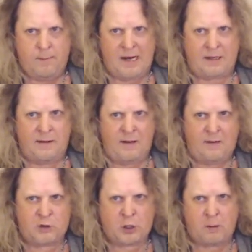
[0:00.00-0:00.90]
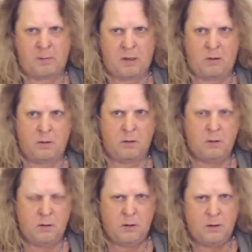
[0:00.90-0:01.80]
Back to the F sharp note,
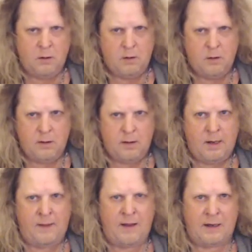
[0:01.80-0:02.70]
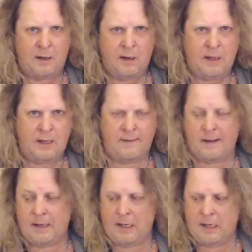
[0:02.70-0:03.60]
and
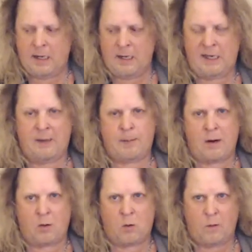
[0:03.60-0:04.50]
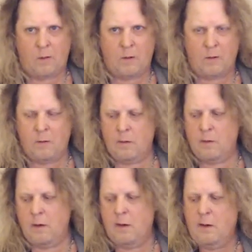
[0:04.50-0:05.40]
then a E power
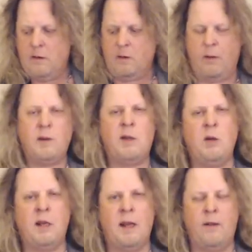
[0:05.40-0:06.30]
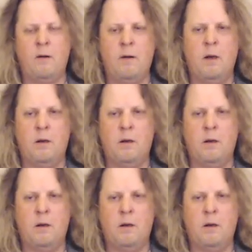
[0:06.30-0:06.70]
chord. So those two together.